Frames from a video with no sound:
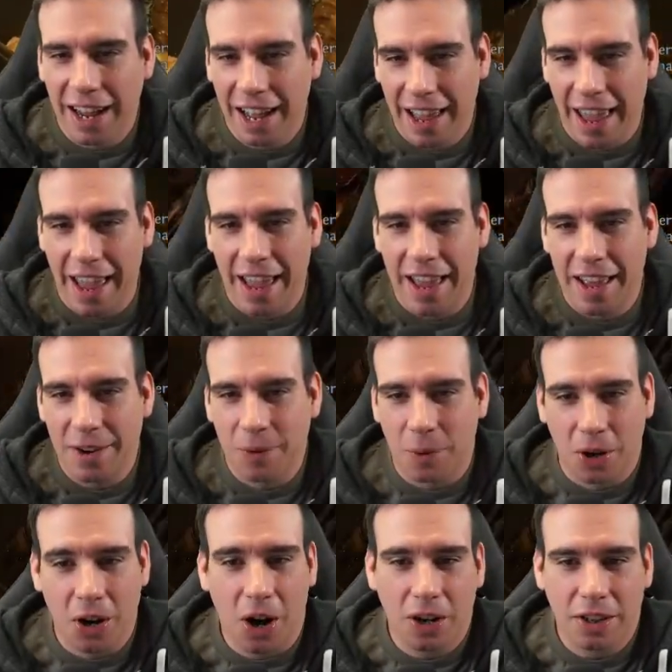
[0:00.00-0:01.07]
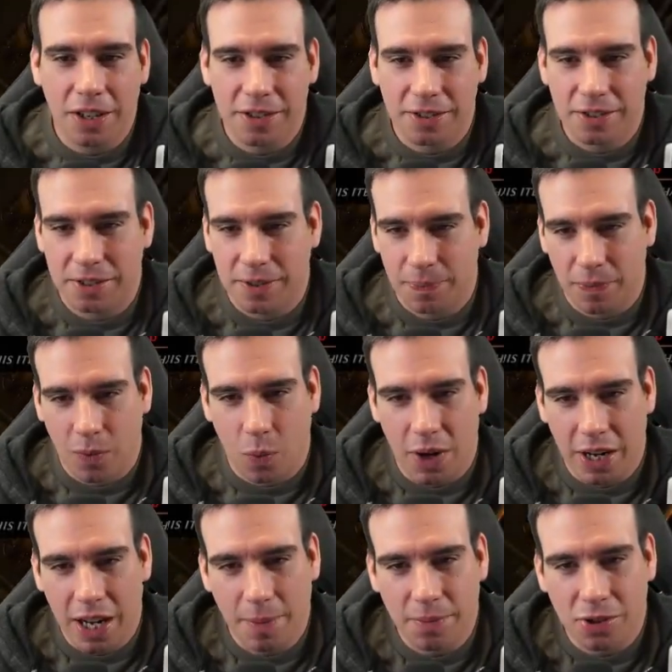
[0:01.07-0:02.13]
And regardless, when it
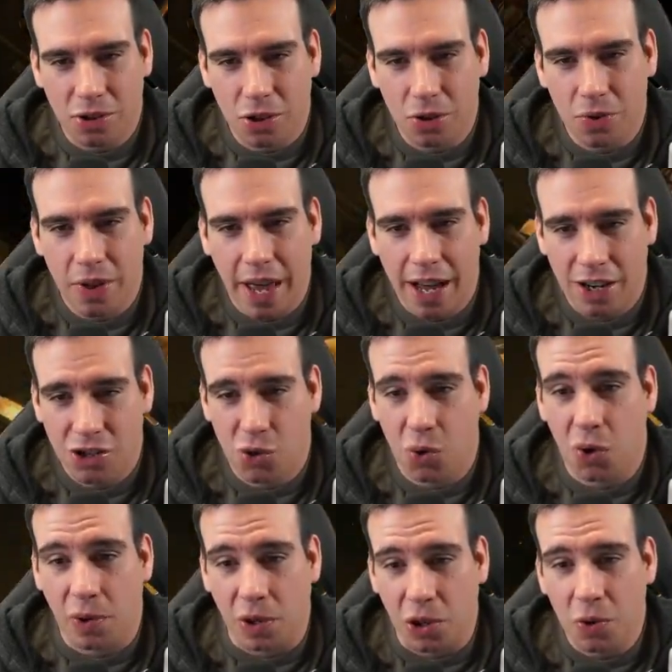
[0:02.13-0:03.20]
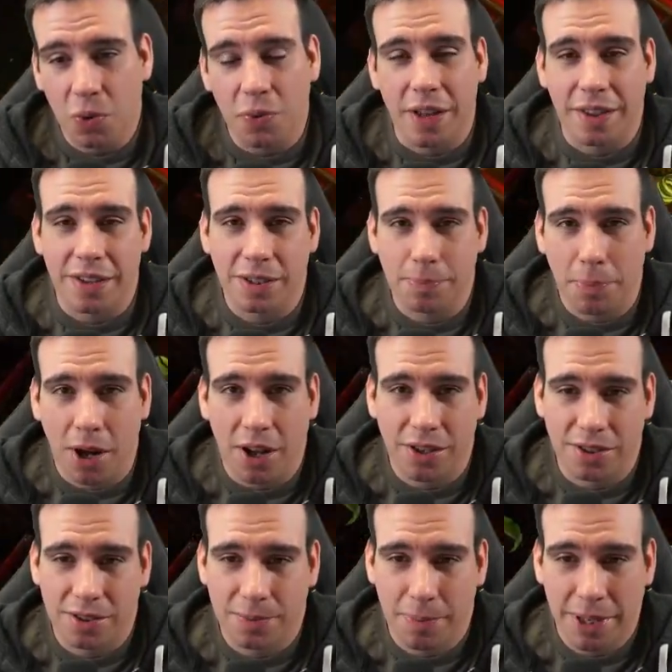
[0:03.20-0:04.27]
comes to the actual loot that this
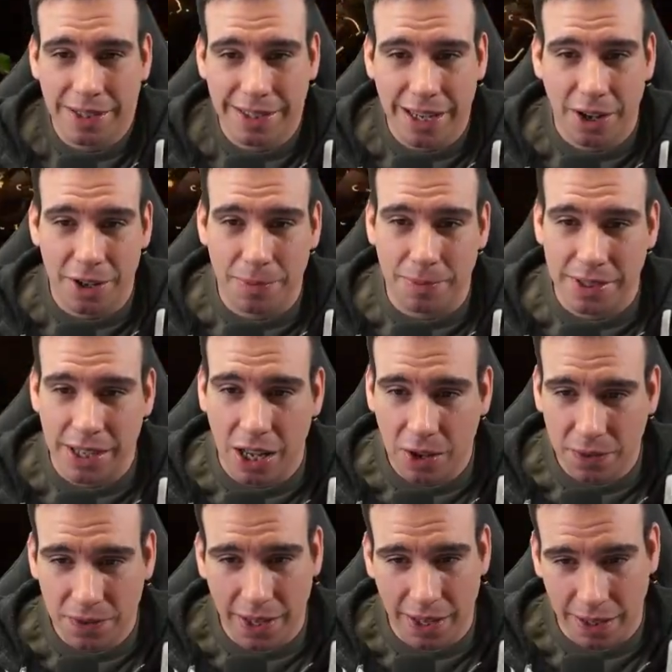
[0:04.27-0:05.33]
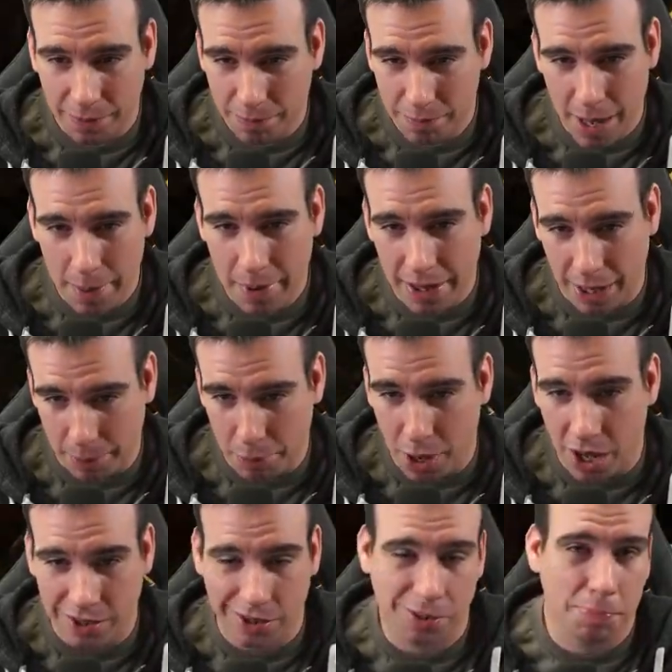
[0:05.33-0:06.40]
boss spits out himself, like maybe like
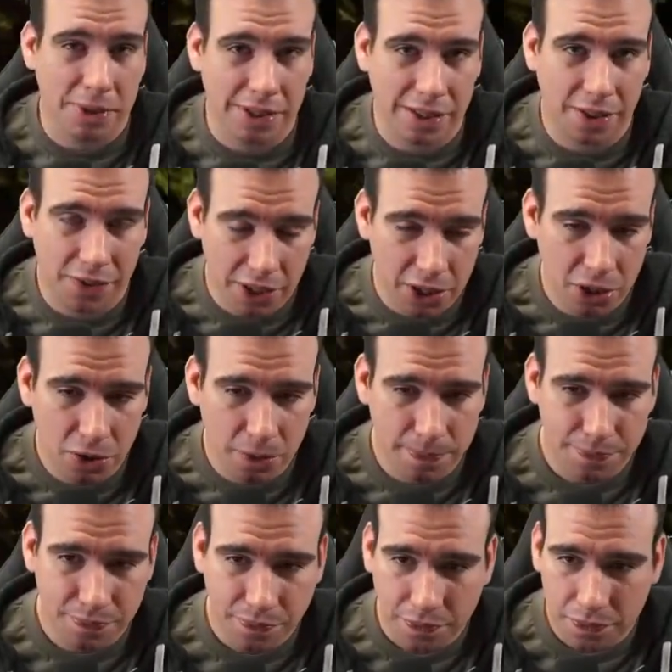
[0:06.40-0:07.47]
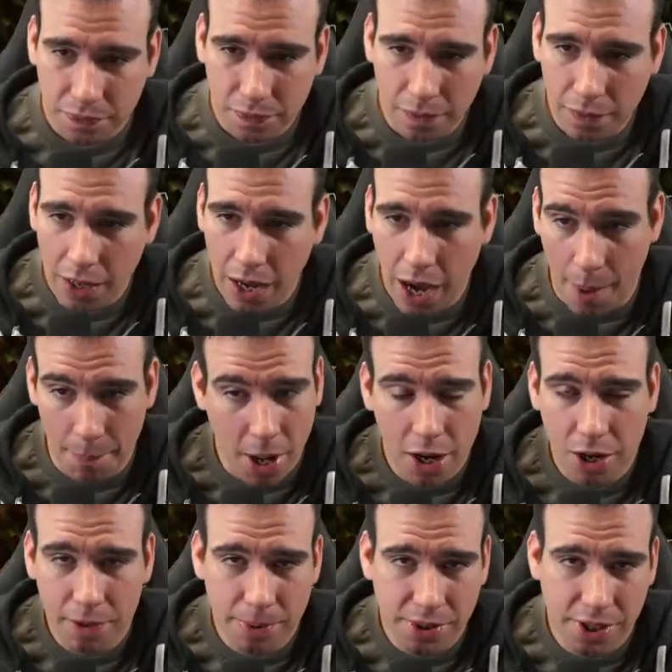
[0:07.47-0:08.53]
boss specific loot, I'm not
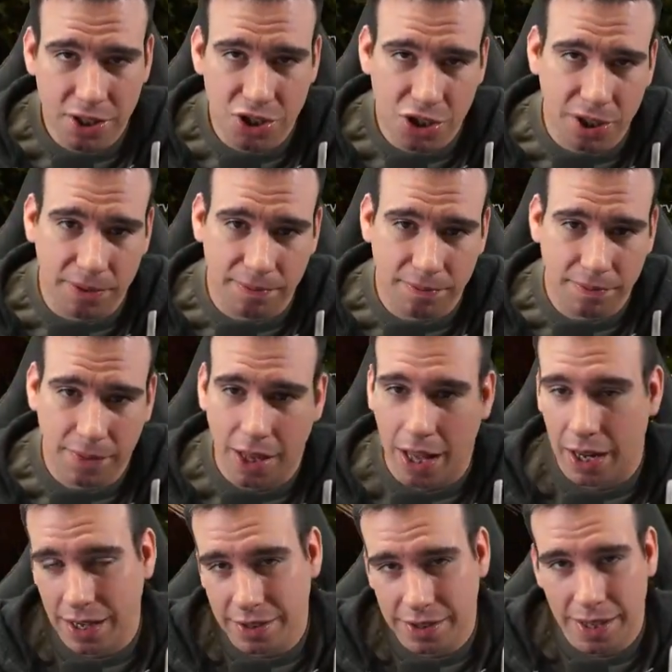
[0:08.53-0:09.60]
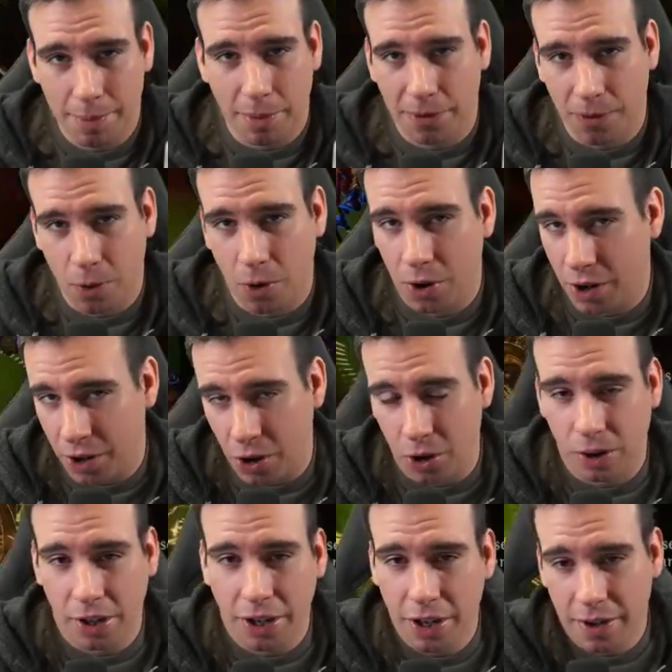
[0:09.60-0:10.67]
100% sure. Like I said before and
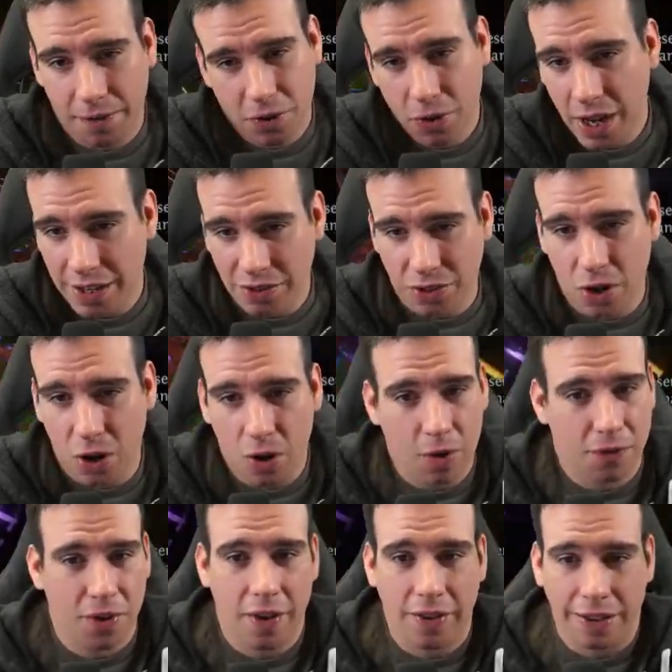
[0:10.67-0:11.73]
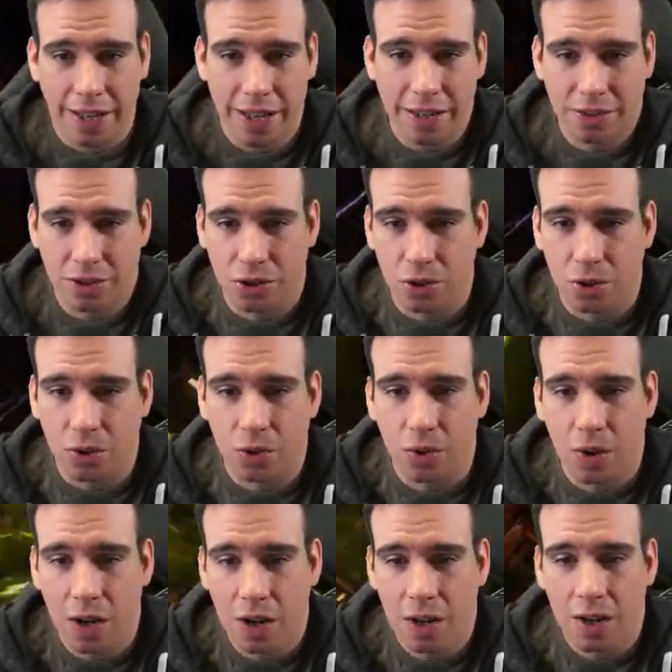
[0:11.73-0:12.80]
earlier, if you guys know, if you have a link to
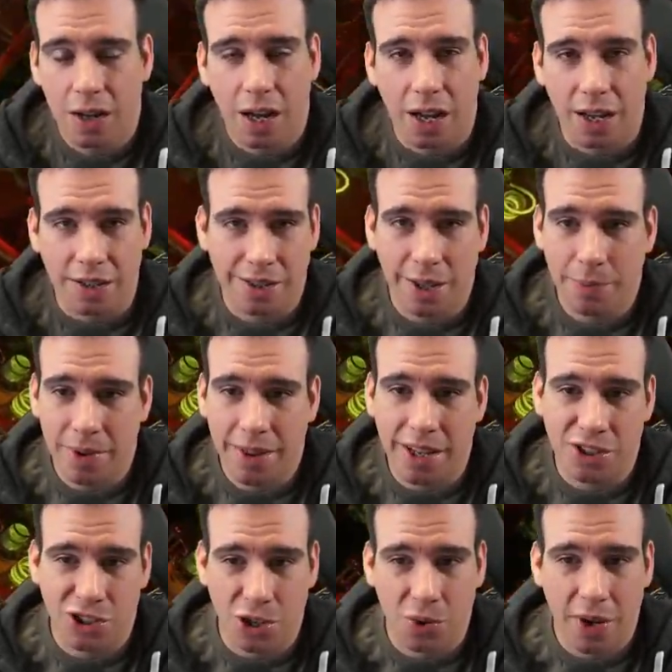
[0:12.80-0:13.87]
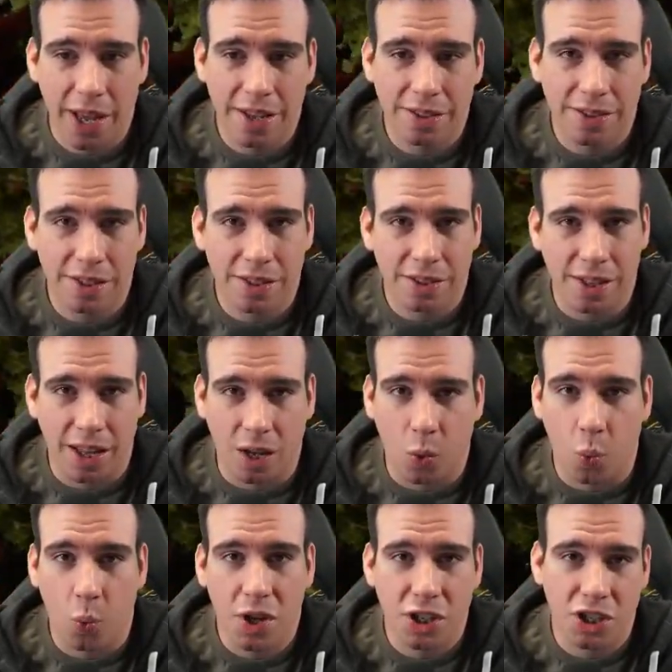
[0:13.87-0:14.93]
something that showcases like which